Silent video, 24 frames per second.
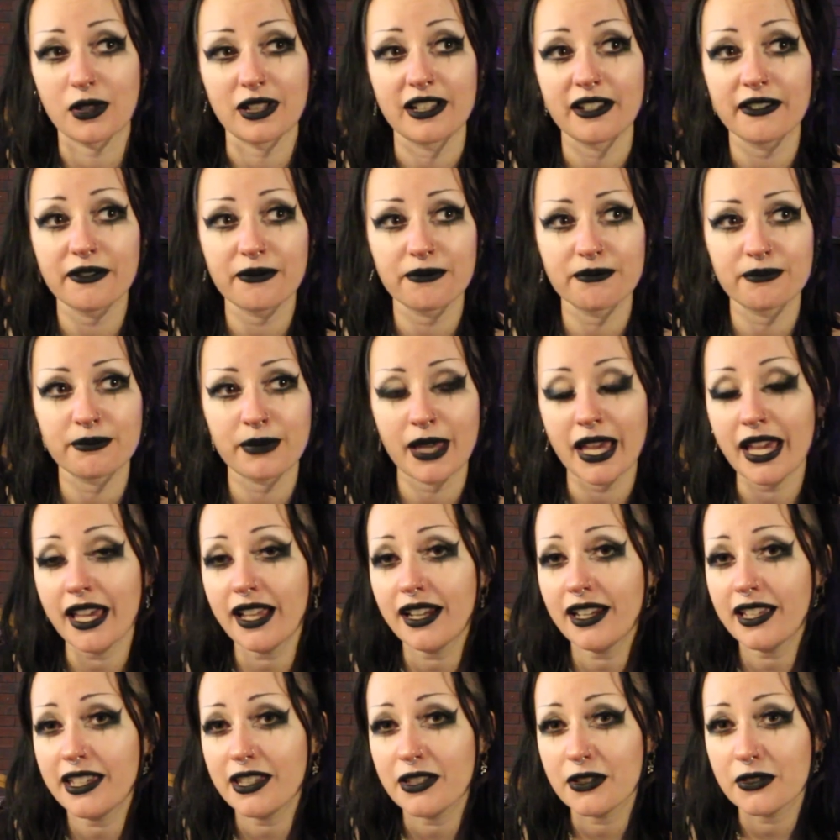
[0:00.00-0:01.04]
I've
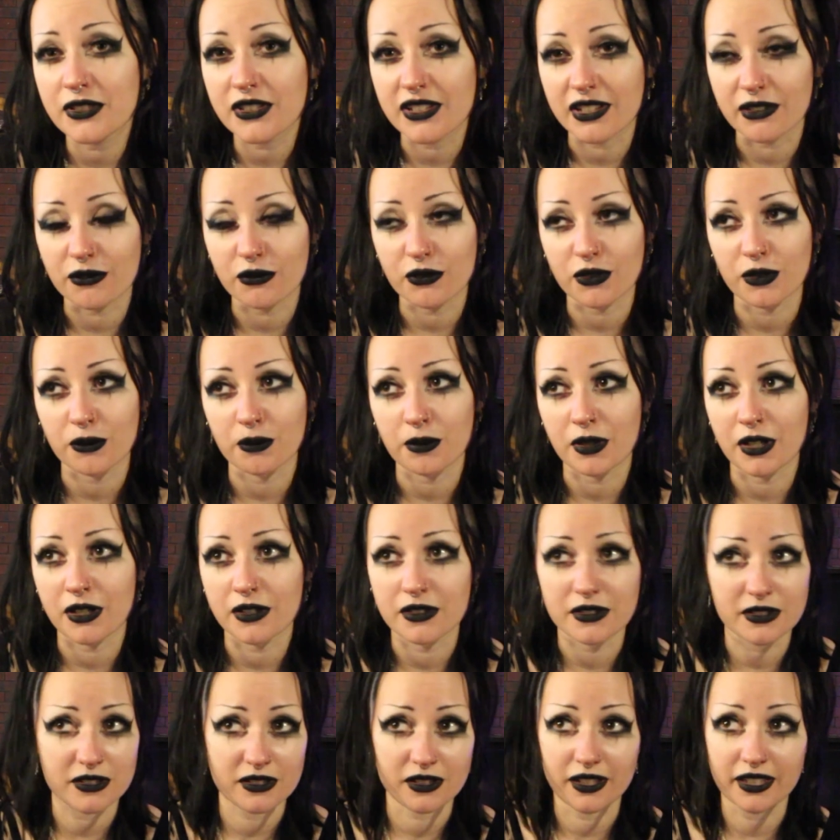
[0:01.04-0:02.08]
barely used it for the
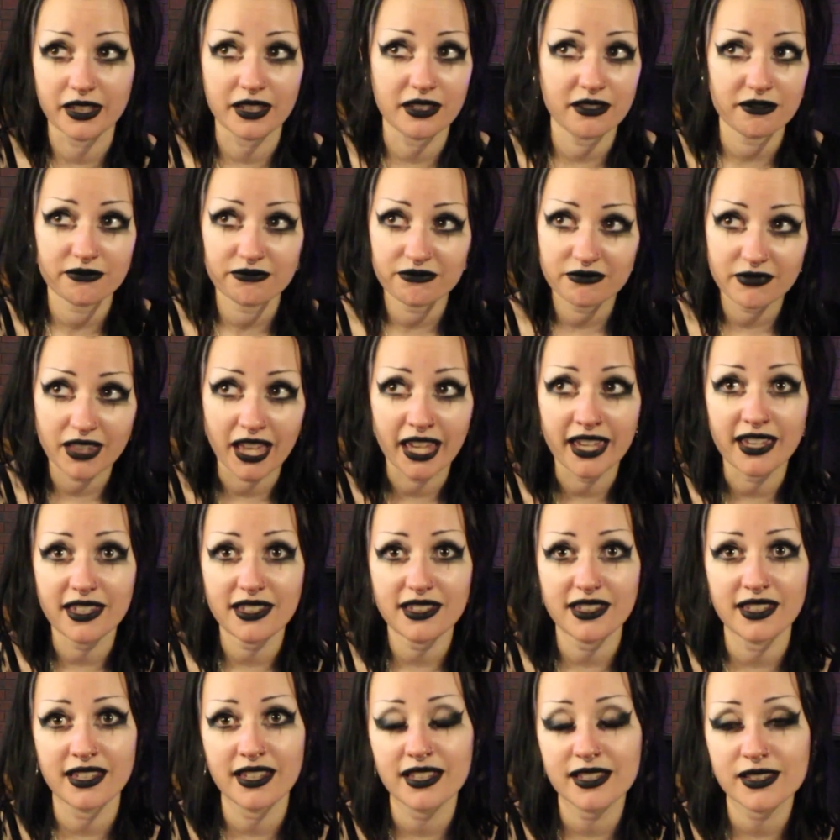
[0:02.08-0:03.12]
past like 8
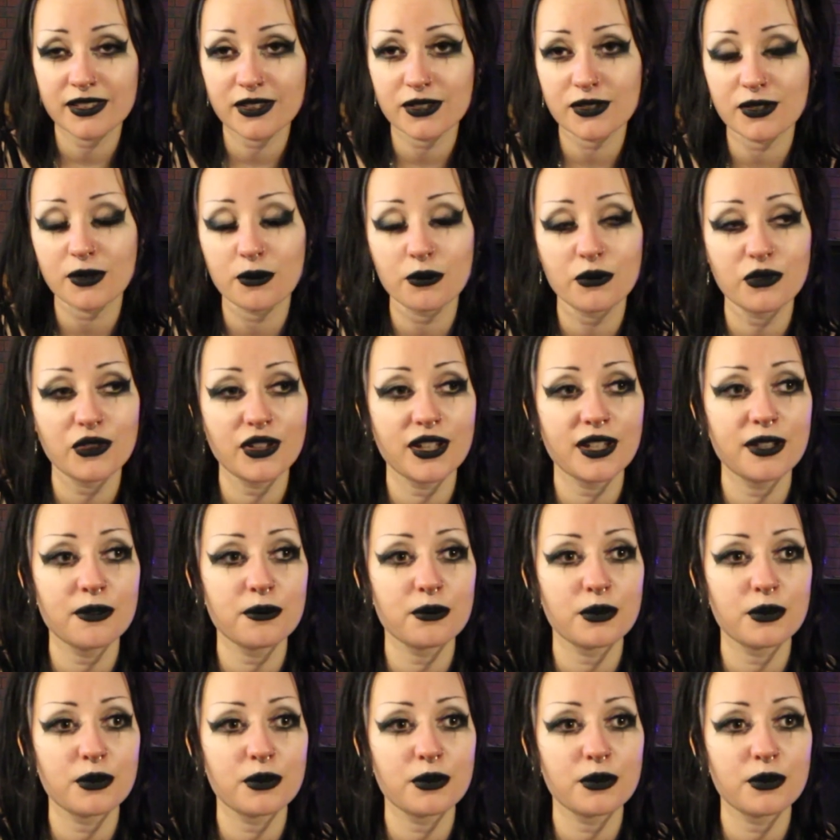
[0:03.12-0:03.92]
years or something,